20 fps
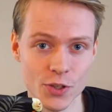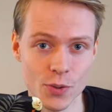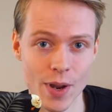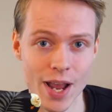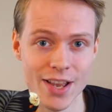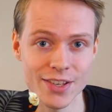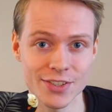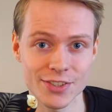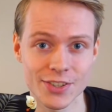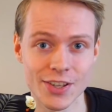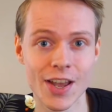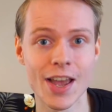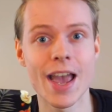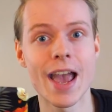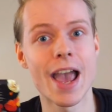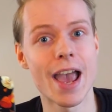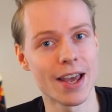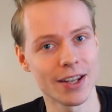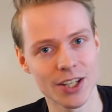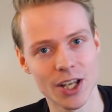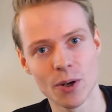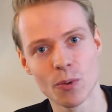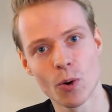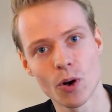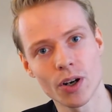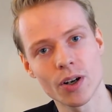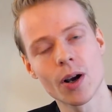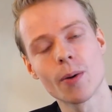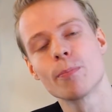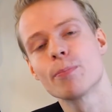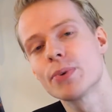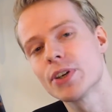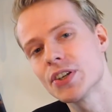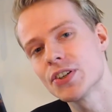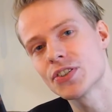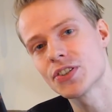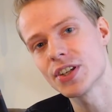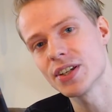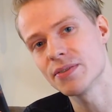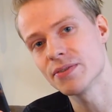Quest and they work on P
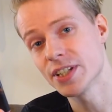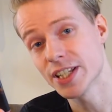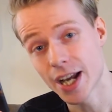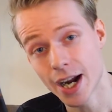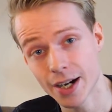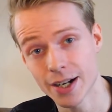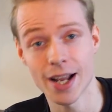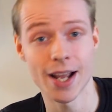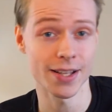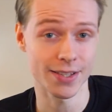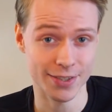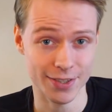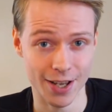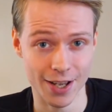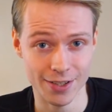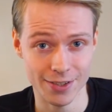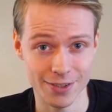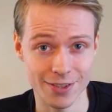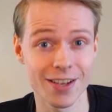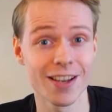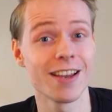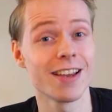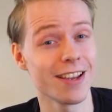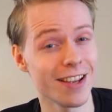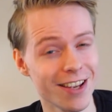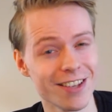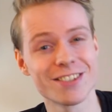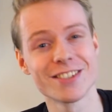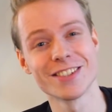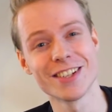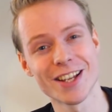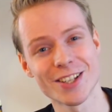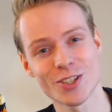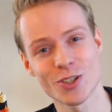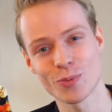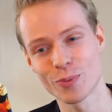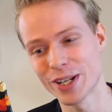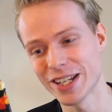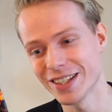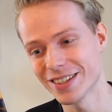C V R headsets. Isn't that
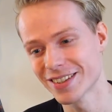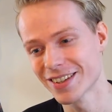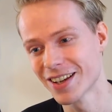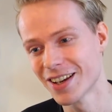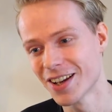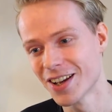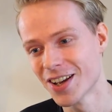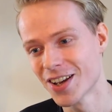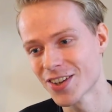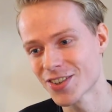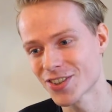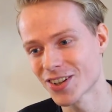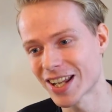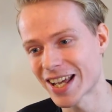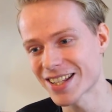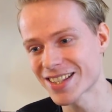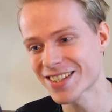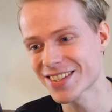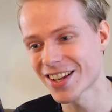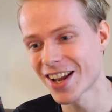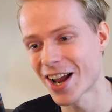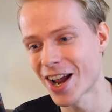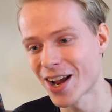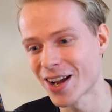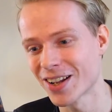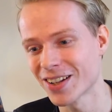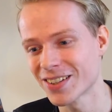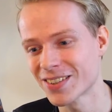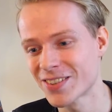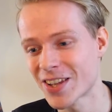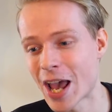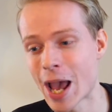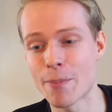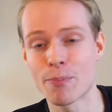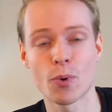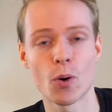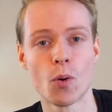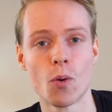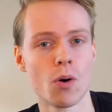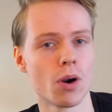sweet? So let's uh,
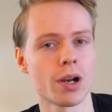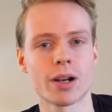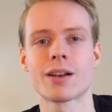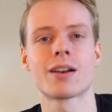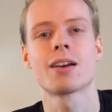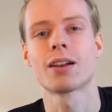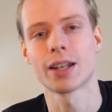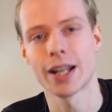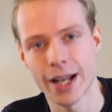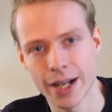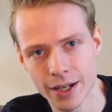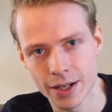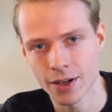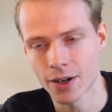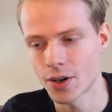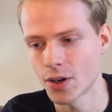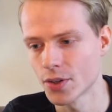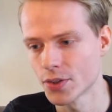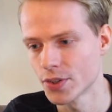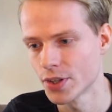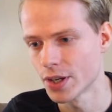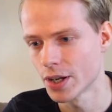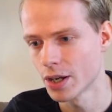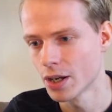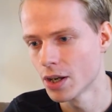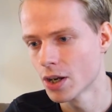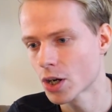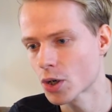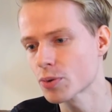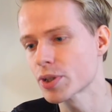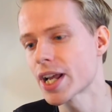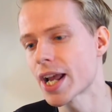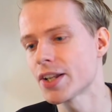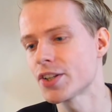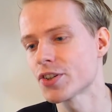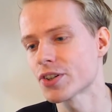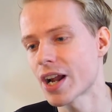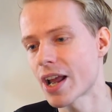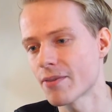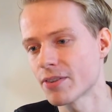tap or click on the Create
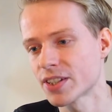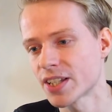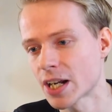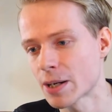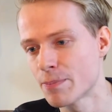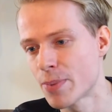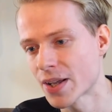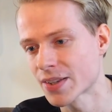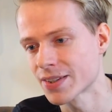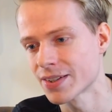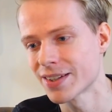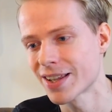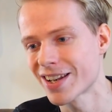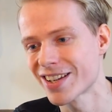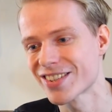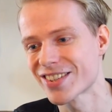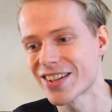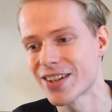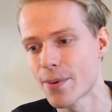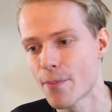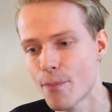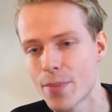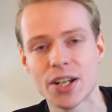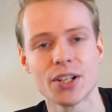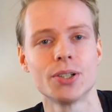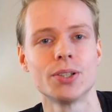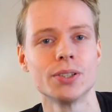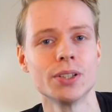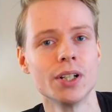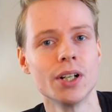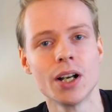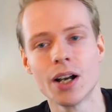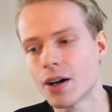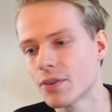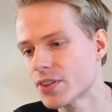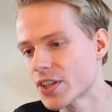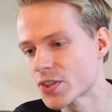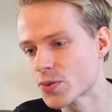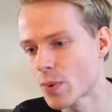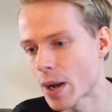Your Avatar button that is in the middle
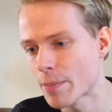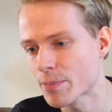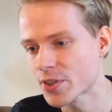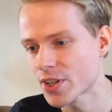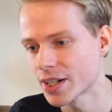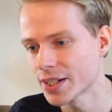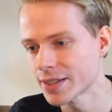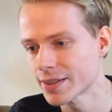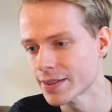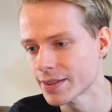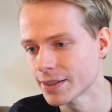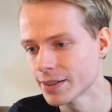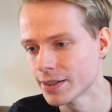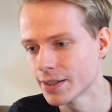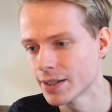of this website.